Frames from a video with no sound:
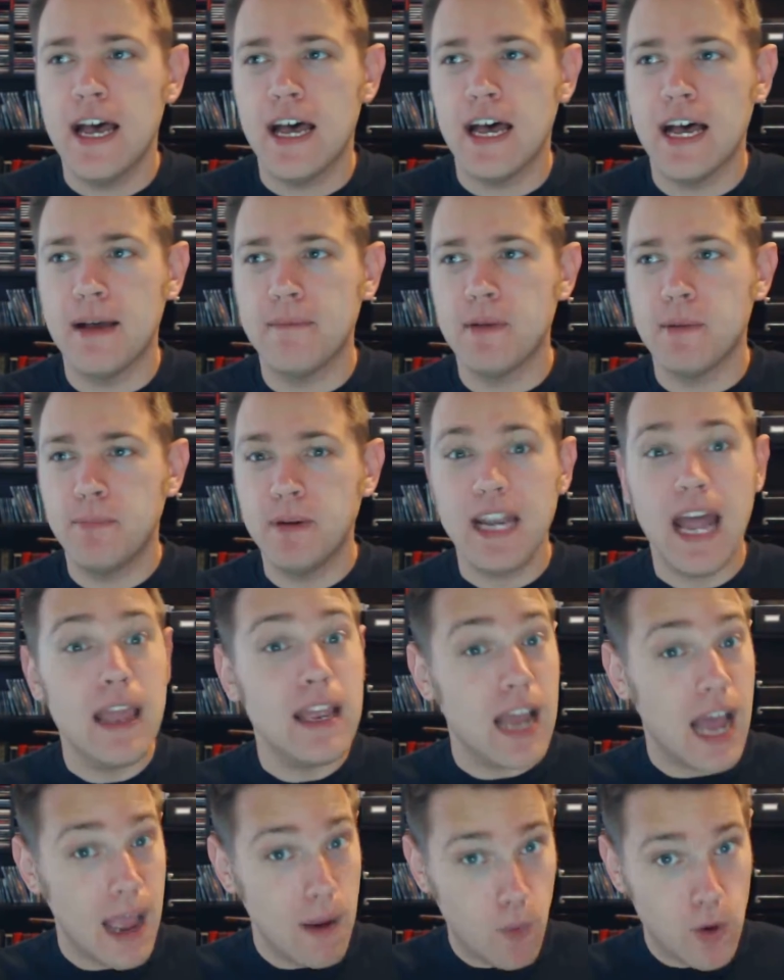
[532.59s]
But
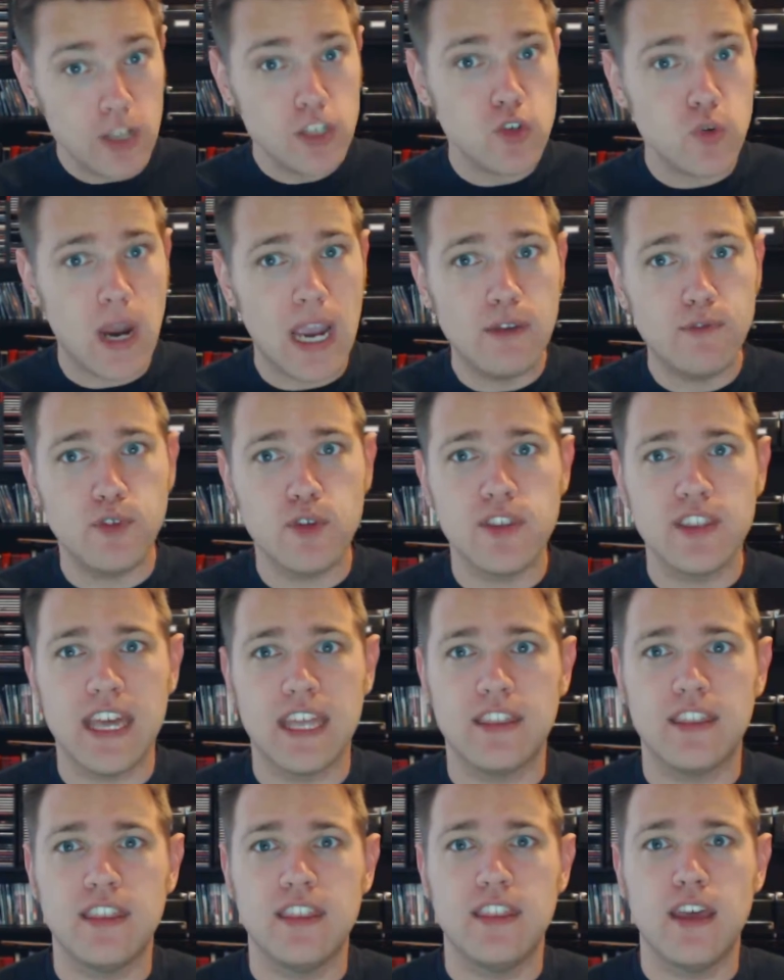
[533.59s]
I was grateful
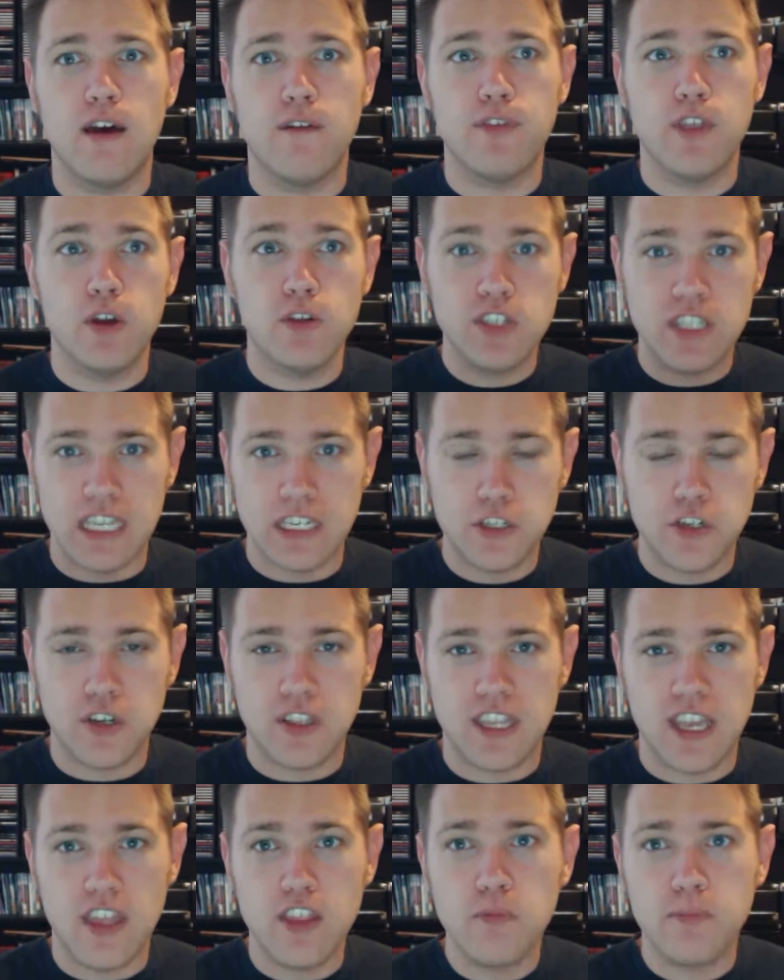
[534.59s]
that of those that
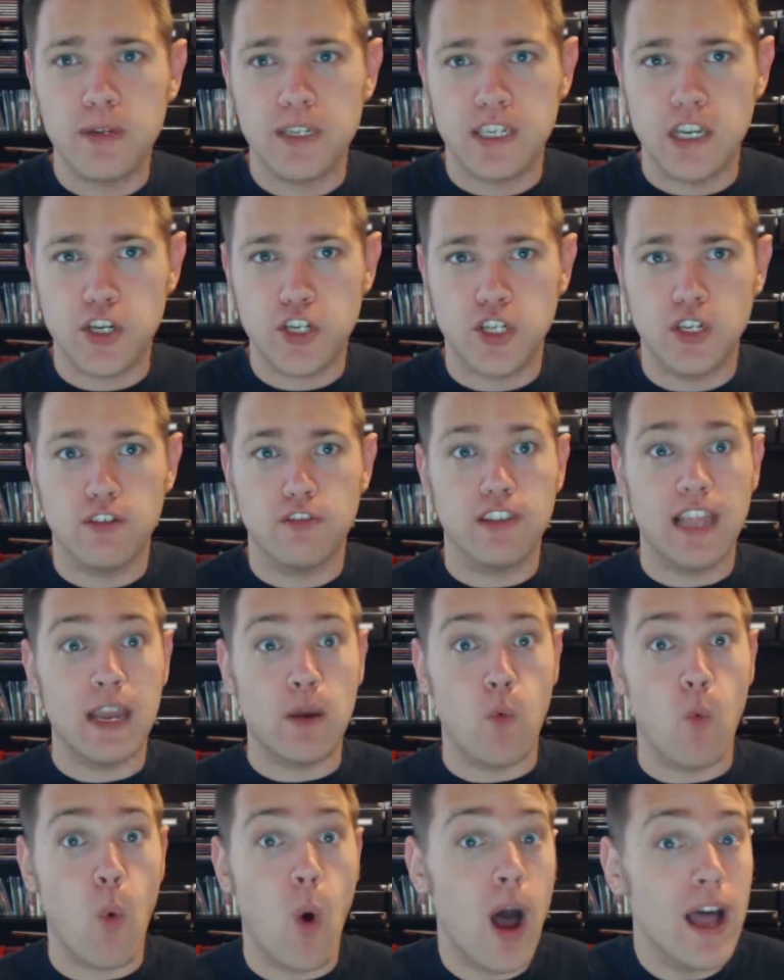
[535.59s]
took the other position of
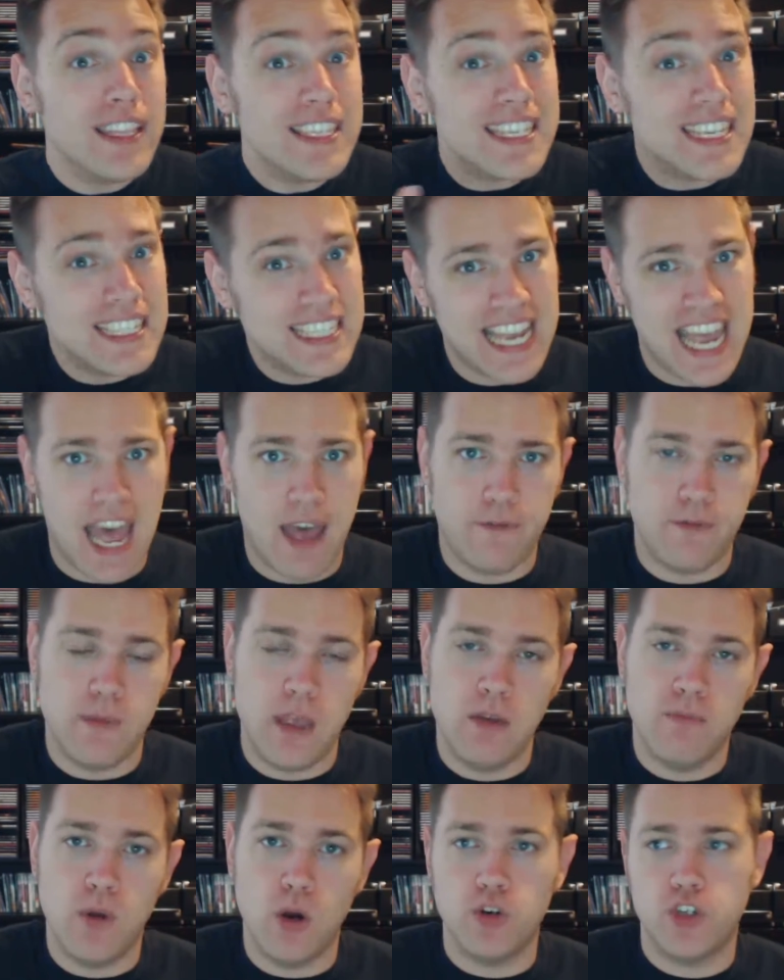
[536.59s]
like wanting to have
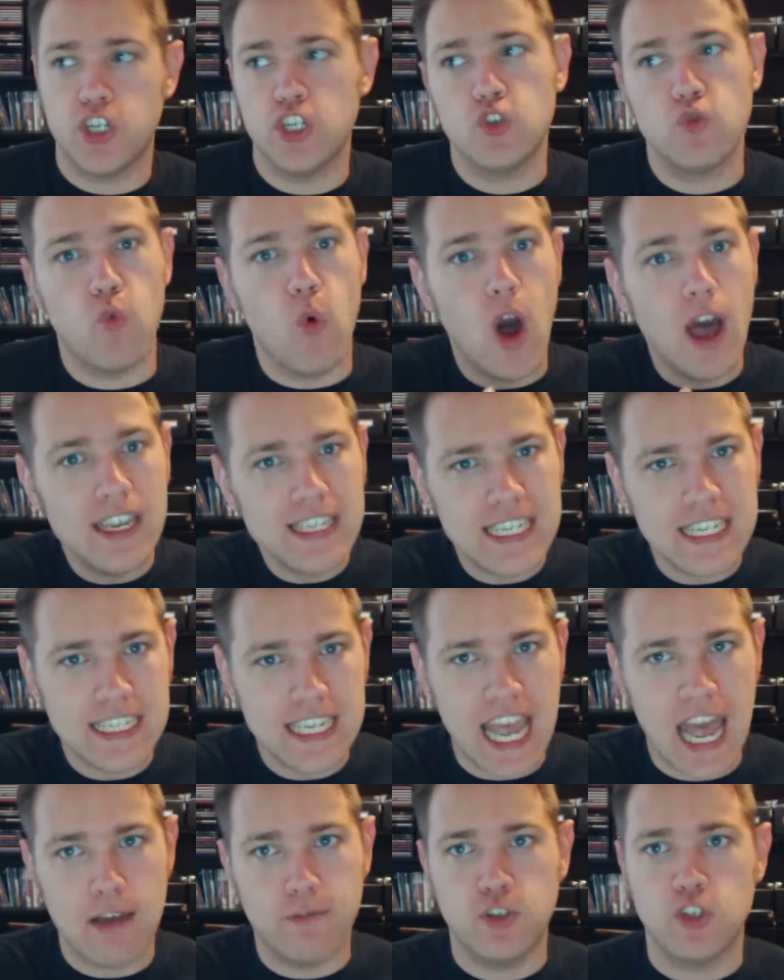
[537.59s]
emotions, wanting
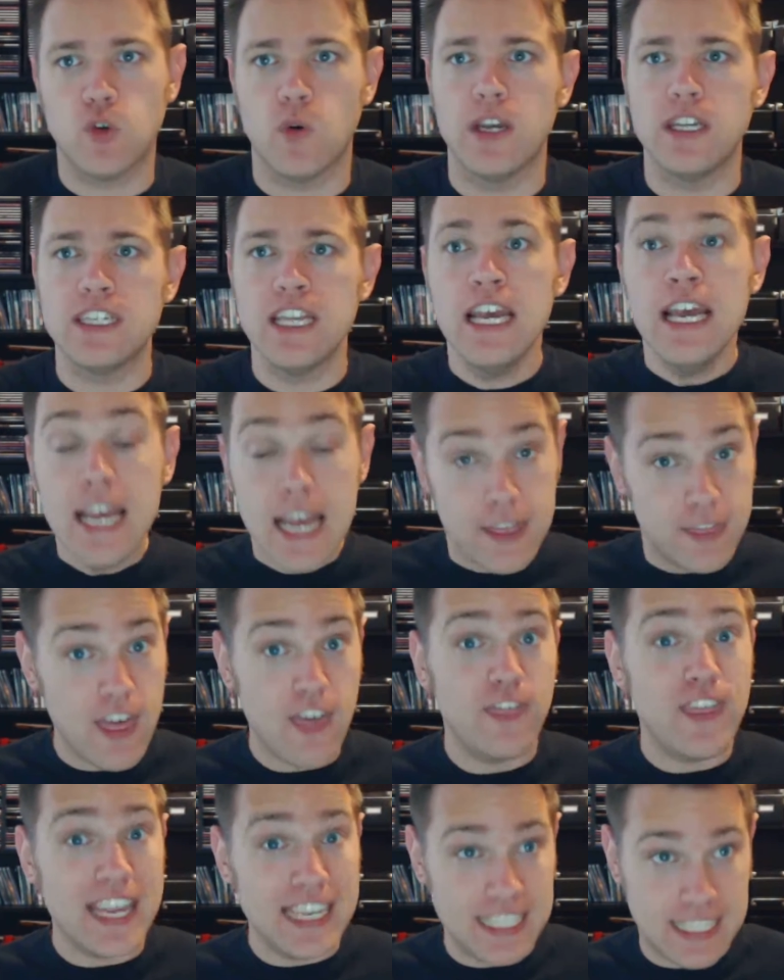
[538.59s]
to have choice,
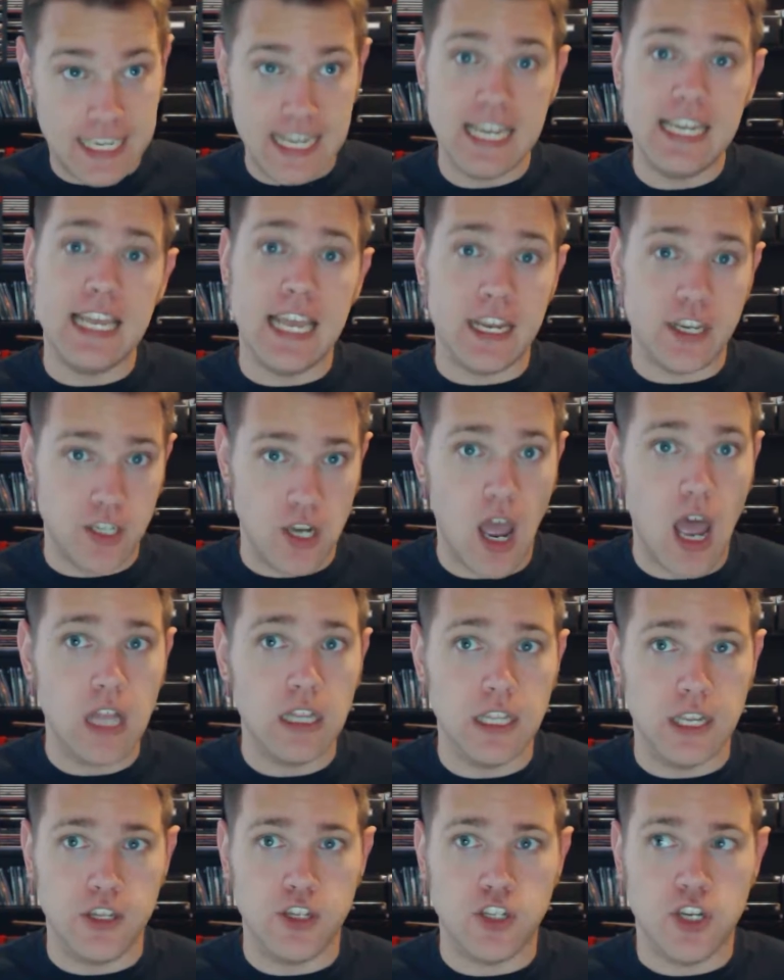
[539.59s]
that they did
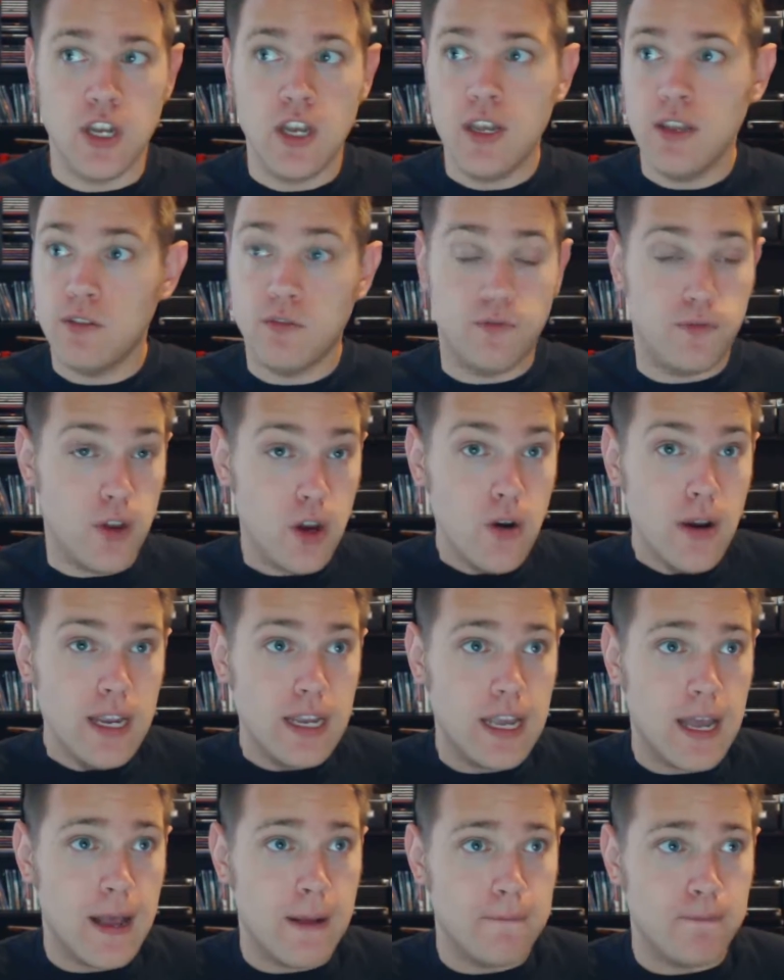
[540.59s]
acknowledge
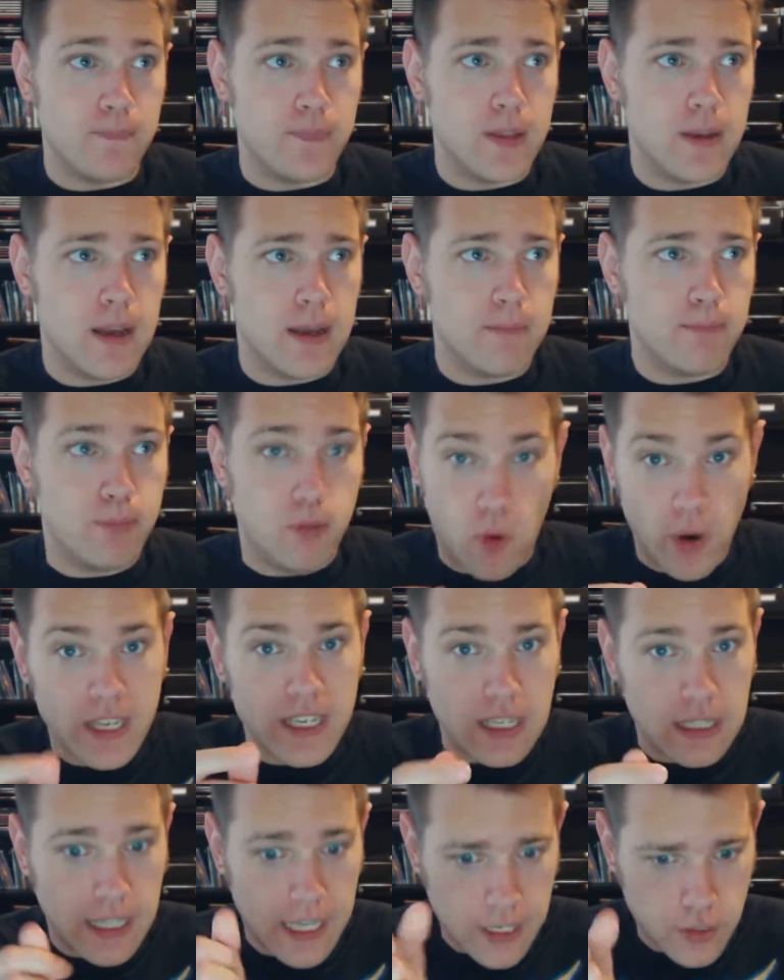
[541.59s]
very
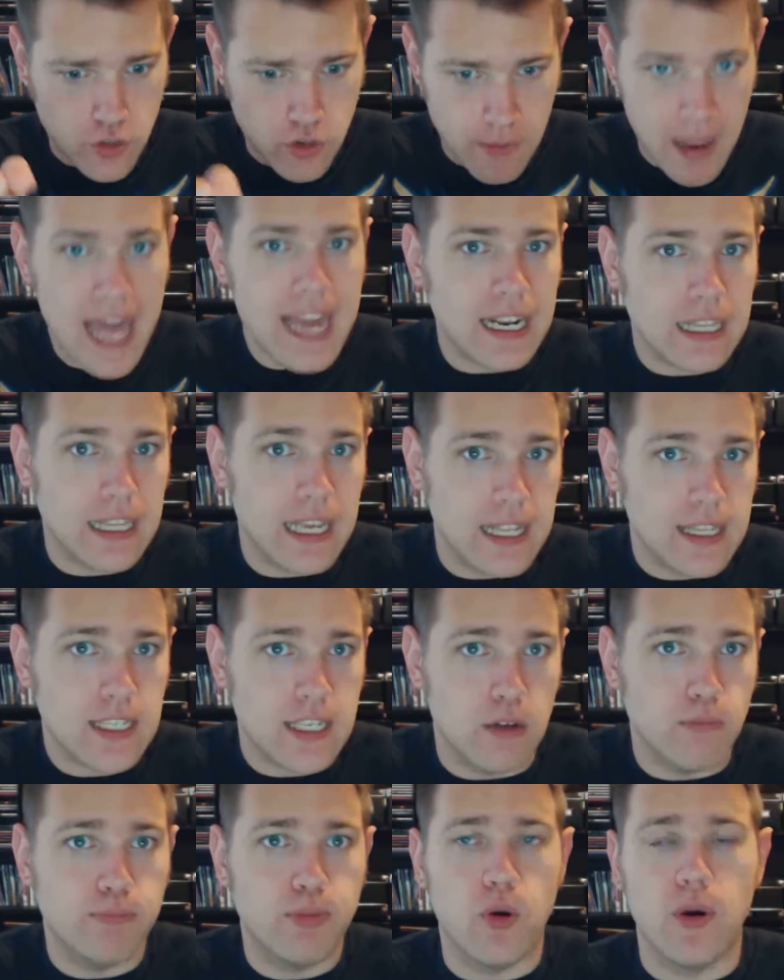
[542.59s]
poignantly and dramatically at
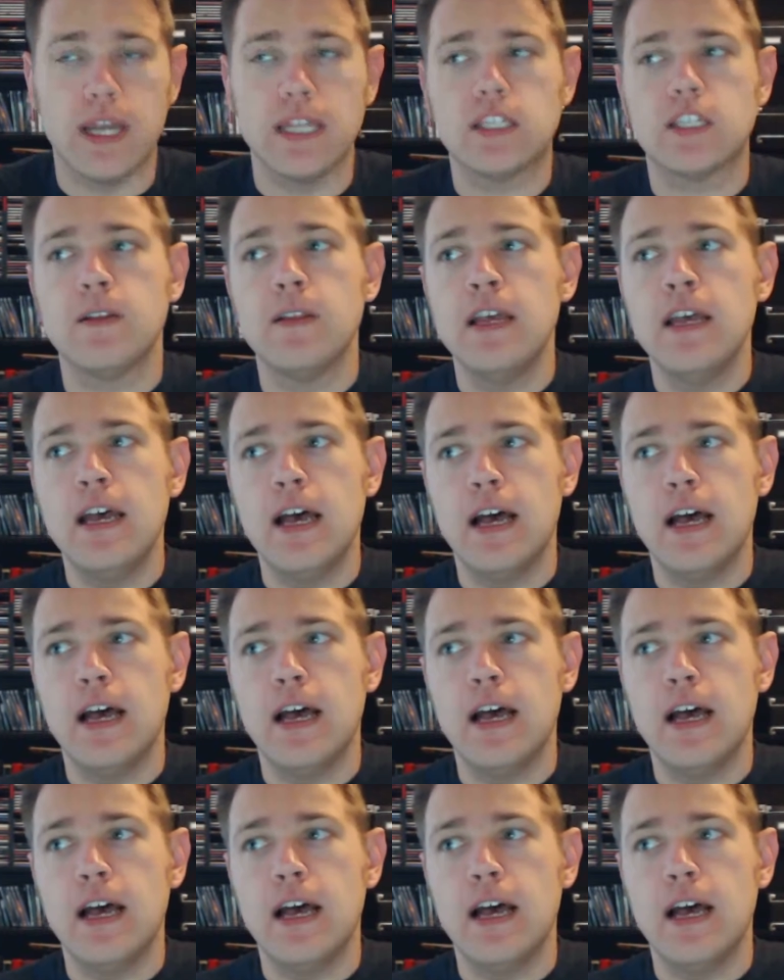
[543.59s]
some points